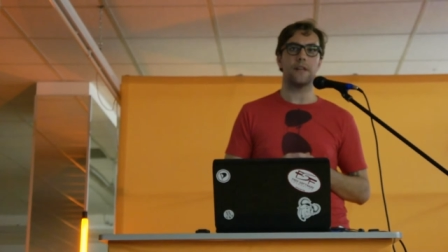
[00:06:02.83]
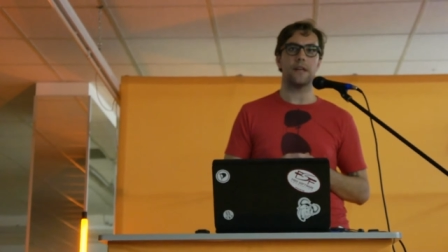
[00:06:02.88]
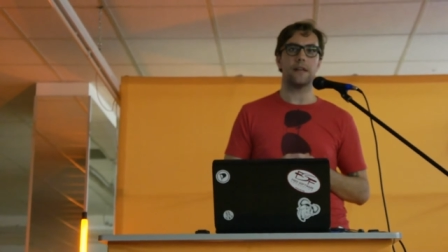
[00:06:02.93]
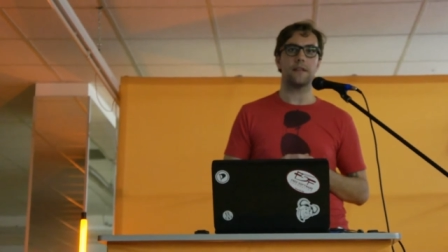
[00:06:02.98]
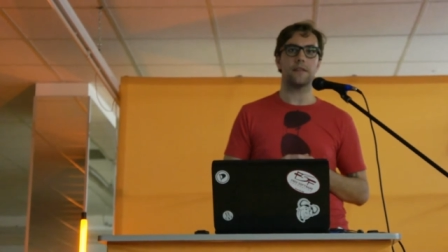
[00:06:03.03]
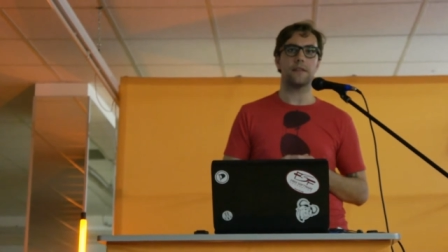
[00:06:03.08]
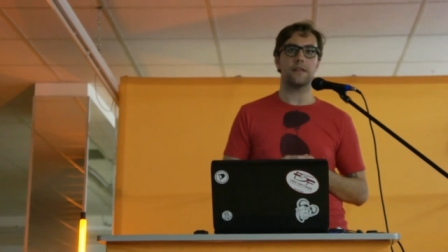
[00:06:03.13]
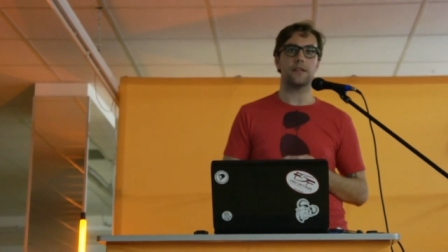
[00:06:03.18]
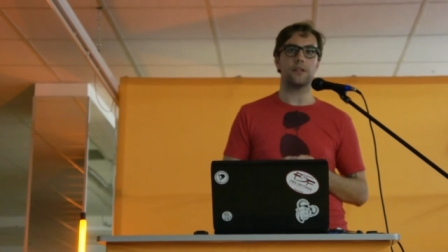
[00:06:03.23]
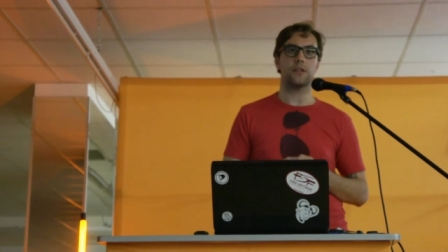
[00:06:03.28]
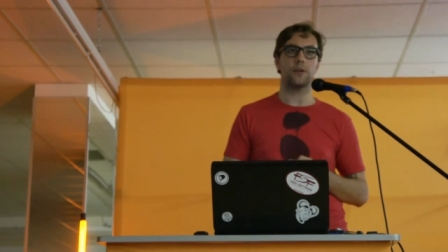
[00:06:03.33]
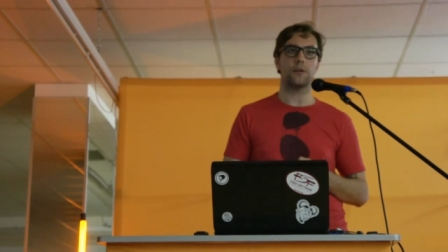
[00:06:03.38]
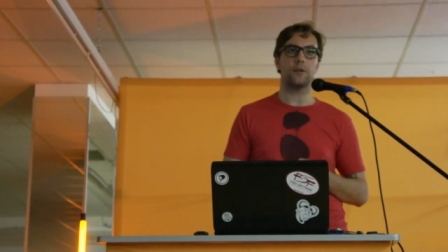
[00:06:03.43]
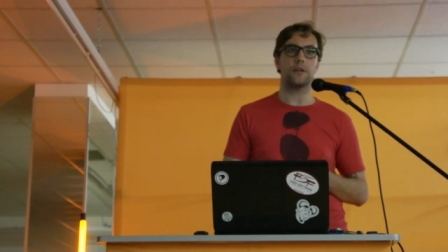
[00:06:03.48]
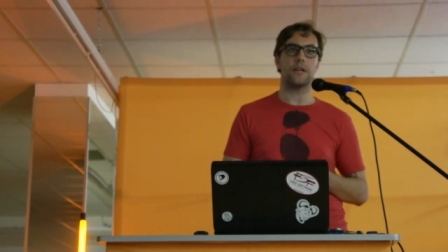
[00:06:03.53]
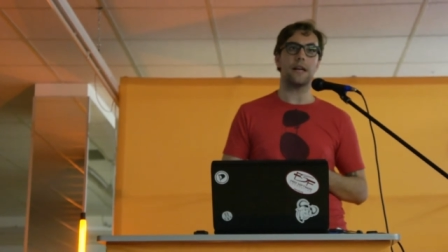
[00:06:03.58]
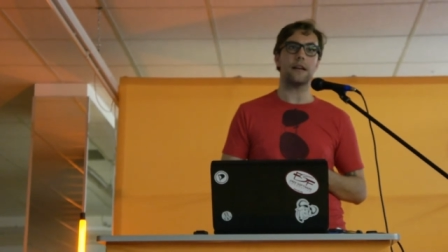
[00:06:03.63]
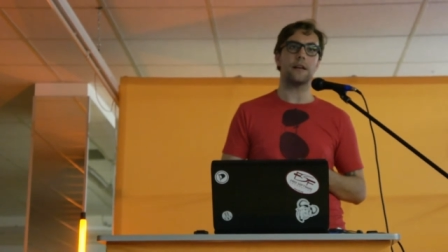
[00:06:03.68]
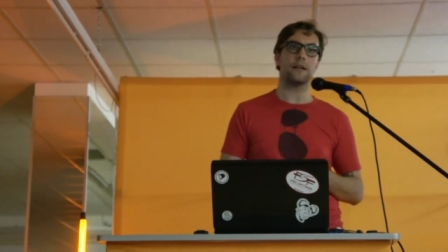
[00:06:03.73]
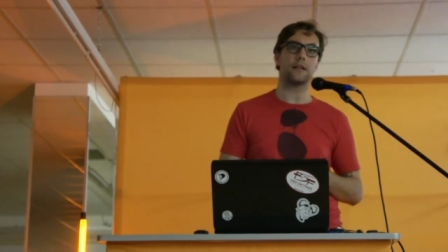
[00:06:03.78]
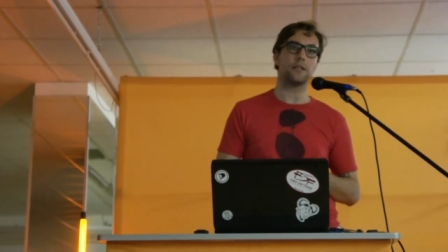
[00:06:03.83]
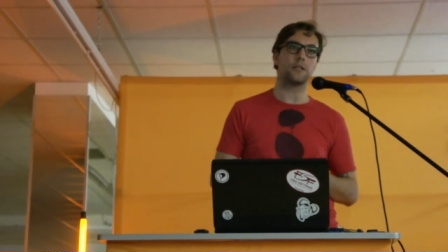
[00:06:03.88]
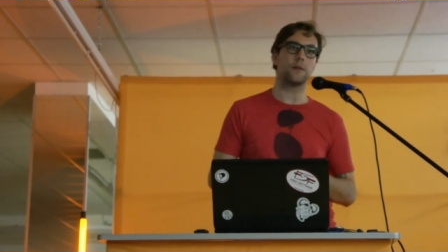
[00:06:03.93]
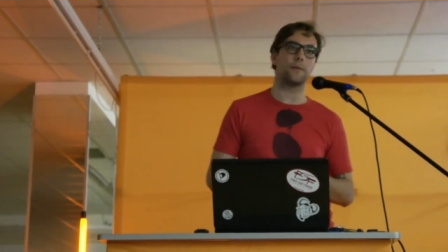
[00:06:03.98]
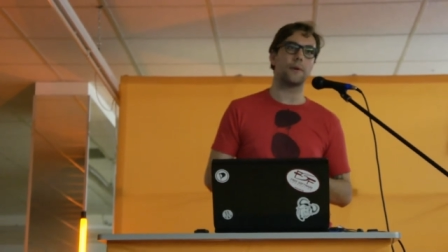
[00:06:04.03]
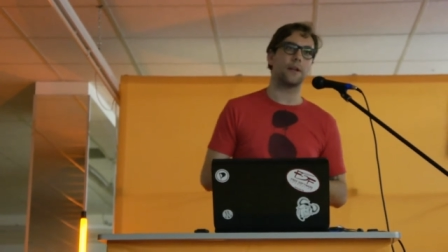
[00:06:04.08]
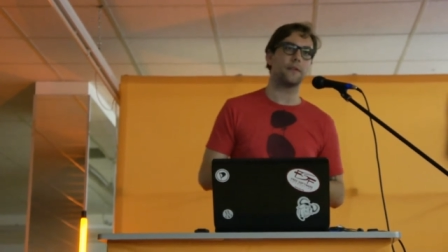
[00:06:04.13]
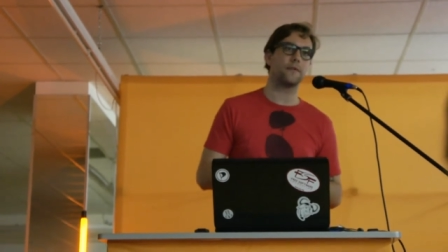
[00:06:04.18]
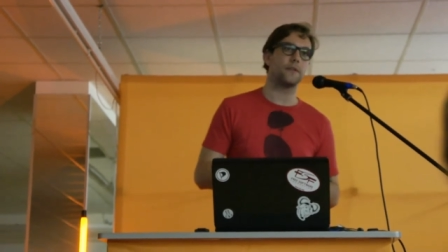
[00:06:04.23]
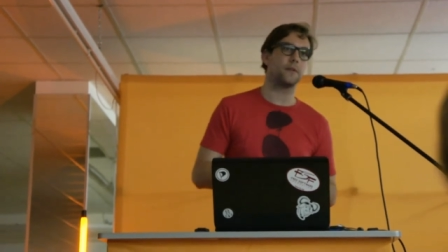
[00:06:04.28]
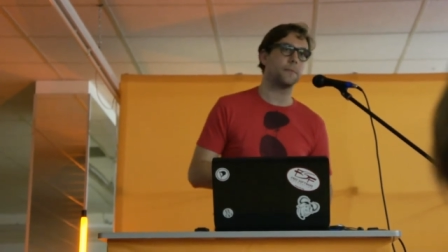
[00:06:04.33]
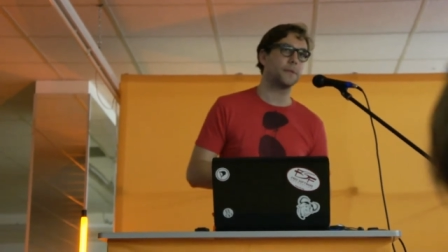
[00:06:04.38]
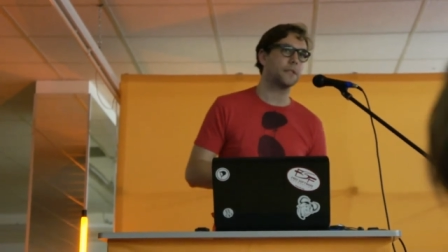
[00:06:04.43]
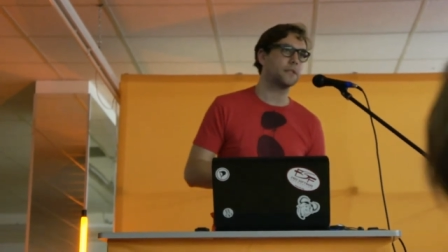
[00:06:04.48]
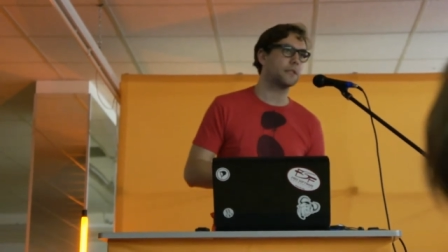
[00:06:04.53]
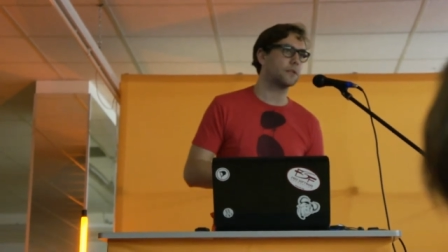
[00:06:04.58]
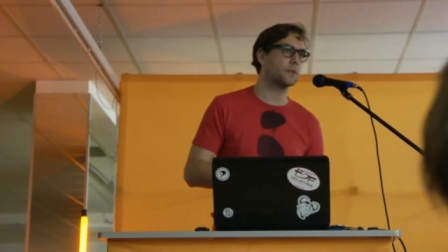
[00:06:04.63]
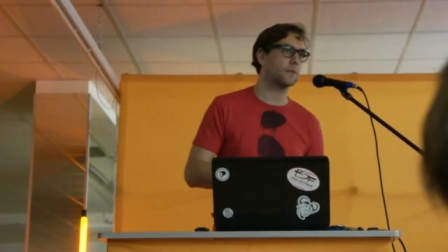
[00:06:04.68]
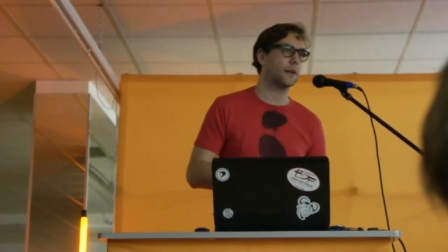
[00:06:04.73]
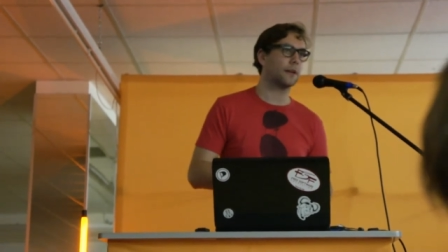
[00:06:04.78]
think your data is a relevant
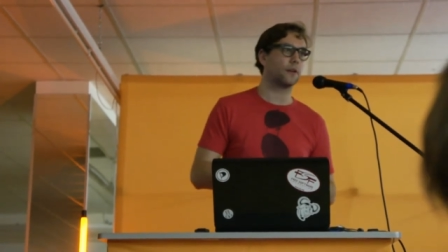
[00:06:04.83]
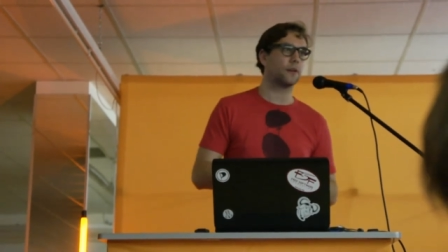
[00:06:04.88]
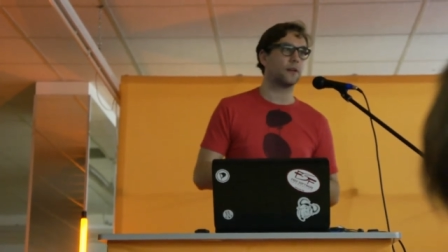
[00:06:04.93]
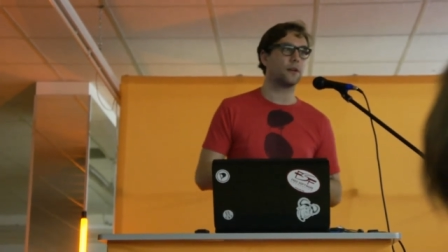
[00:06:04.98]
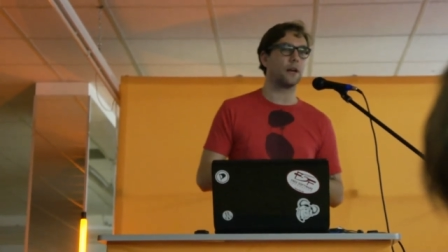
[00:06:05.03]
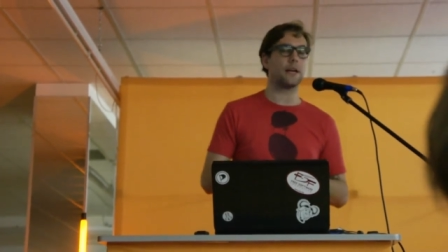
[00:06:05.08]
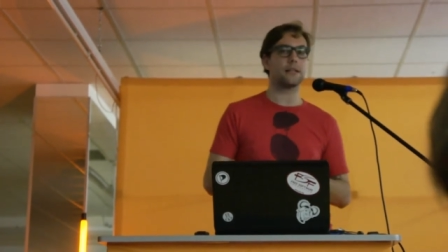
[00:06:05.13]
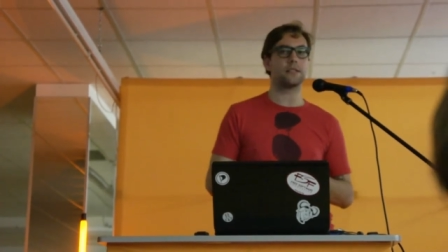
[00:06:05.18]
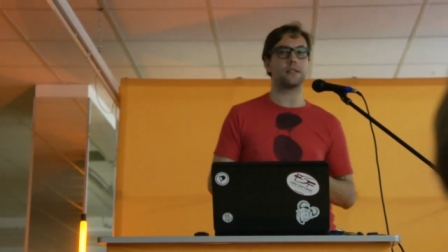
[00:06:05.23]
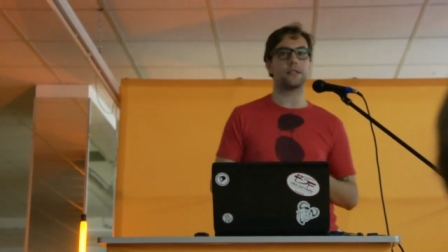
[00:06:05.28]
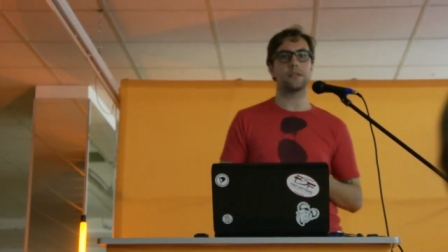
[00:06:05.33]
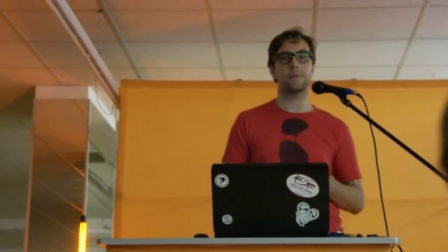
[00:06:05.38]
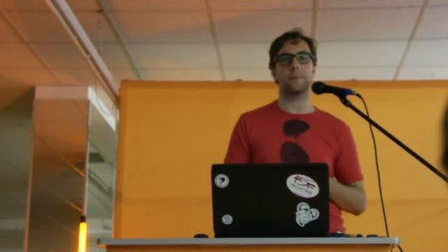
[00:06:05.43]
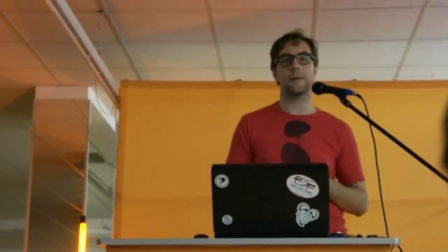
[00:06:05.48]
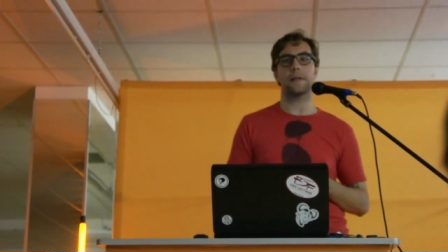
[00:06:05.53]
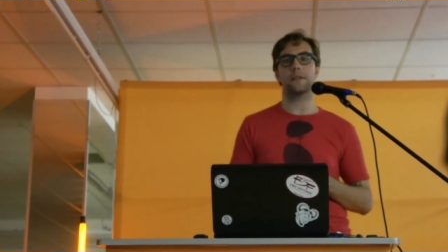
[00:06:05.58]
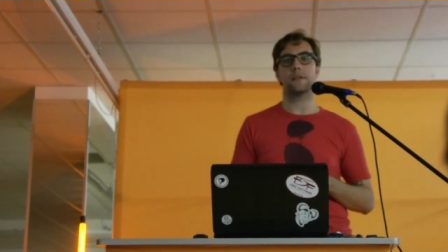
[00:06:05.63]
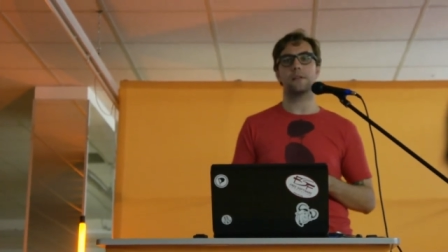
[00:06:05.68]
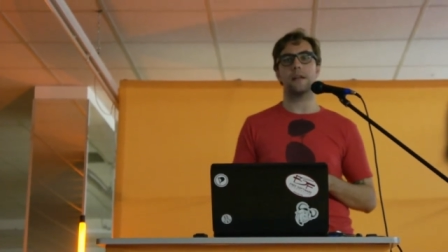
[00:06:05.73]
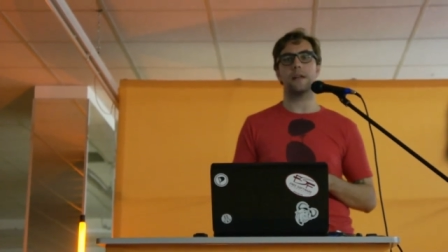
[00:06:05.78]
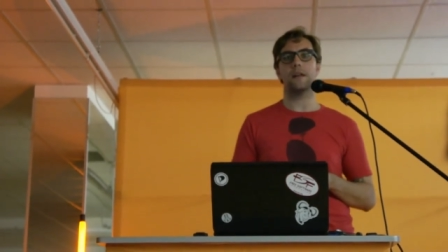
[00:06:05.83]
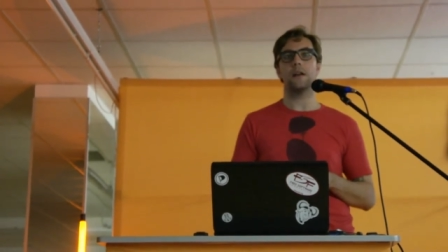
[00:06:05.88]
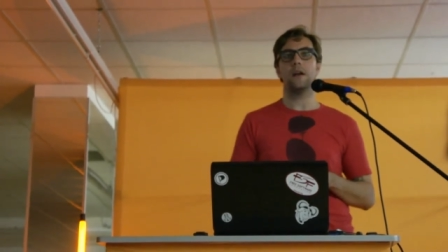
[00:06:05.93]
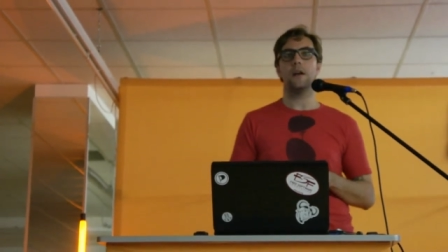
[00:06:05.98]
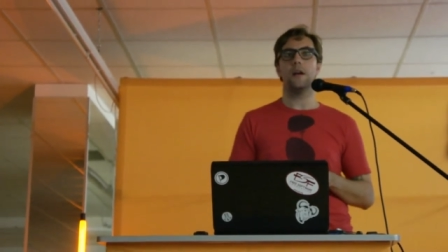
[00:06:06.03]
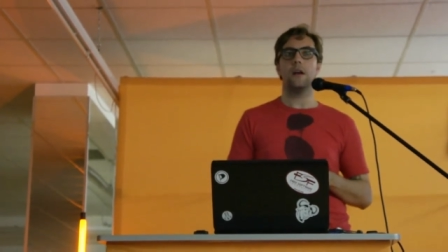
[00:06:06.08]
business record, I suspect that